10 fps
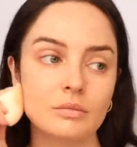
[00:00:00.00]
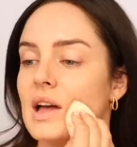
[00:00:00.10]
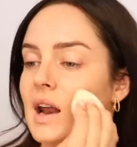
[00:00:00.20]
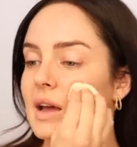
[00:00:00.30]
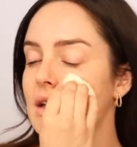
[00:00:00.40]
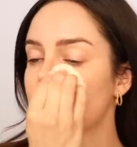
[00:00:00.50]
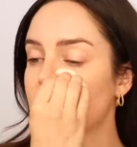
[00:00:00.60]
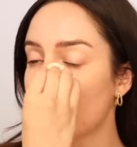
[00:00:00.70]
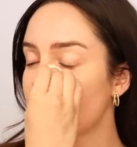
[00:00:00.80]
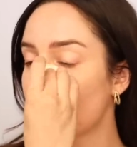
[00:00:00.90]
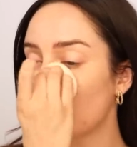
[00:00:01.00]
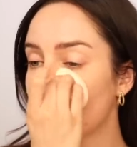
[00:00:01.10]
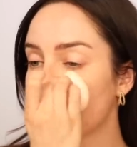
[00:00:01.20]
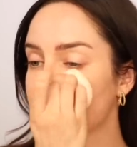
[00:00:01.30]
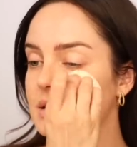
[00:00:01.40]
And I can apply more
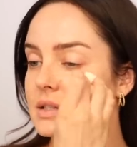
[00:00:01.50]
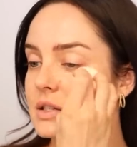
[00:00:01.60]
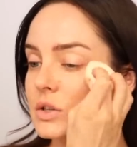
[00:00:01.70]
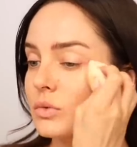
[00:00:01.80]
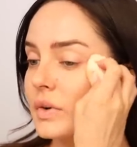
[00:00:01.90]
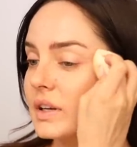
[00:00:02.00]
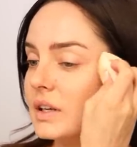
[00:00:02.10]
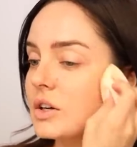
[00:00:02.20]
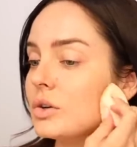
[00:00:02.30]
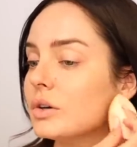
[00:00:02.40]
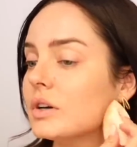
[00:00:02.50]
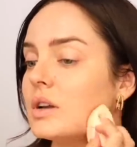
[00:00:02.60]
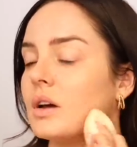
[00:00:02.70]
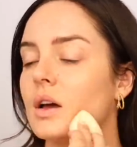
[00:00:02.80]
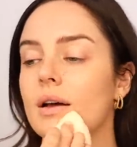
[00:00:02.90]
because this is a really
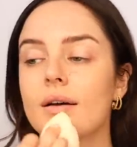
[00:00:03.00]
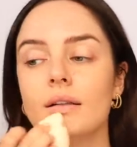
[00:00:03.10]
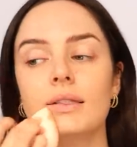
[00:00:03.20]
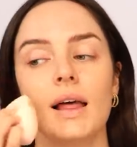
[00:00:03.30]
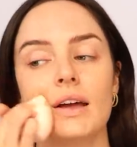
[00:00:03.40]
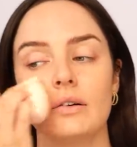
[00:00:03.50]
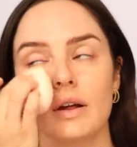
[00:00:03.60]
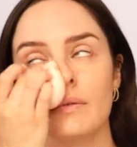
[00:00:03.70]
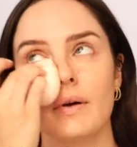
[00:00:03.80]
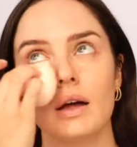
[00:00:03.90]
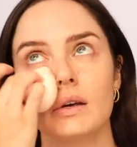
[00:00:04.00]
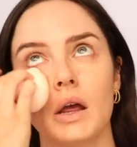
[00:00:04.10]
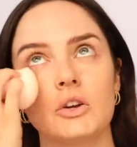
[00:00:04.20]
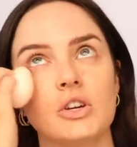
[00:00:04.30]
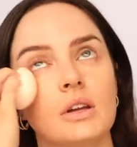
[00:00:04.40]
good layering
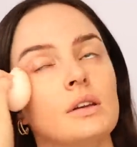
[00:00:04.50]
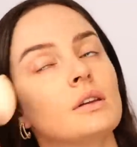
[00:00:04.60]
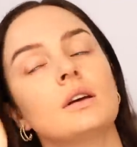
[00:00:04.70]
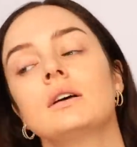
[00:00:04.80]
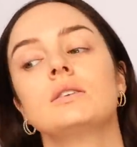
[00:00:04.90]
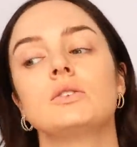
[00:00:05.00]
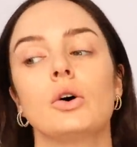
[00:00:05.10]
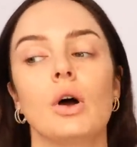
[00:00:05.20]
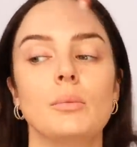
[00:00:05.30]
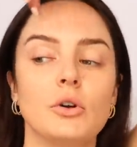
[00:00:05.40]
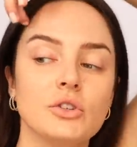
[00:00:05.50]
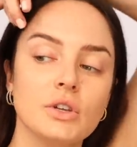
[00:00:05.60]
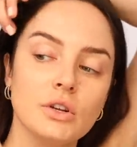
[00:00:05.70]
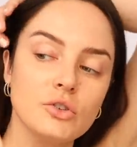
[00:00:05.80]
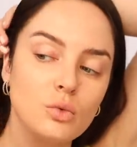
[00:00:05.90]
foundation. So I'm not just
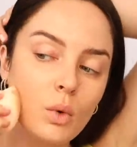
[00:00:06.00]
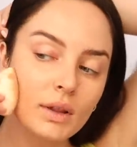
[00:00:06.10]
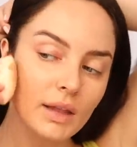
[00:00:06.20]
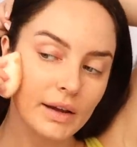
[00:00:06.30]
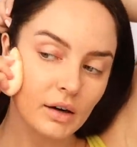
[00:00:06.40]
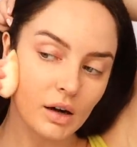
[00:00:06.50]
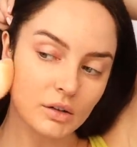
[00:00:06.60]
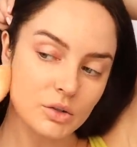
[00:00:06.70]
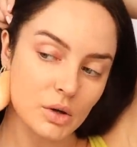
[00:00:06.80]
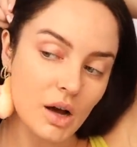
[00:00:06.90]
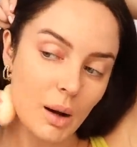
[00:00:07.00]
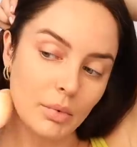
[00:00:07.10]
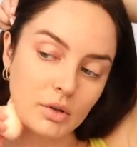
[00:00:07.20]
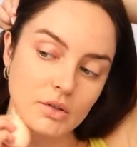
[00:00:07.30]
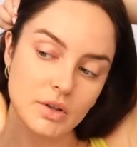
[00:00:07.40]
gonna do one layer, I'll do a
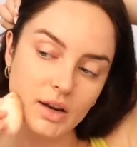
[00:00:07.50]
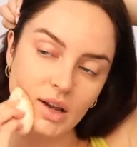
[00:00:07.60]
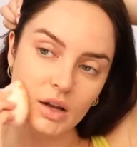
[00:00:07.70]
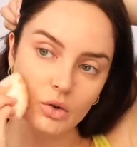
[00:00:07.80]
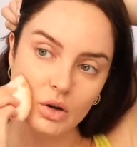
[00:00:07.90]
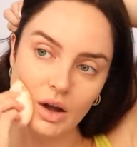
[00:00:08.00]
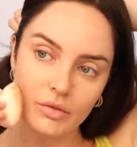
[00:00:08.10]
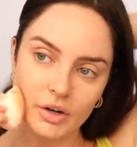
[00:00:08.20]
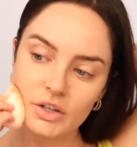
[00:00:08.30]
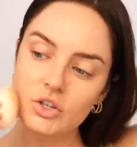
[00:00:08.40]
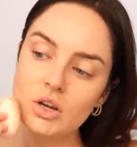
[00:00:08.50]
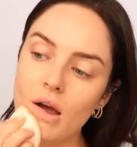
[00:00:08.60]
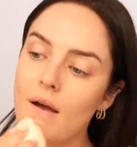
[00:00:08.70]
couple so that I get good coverage.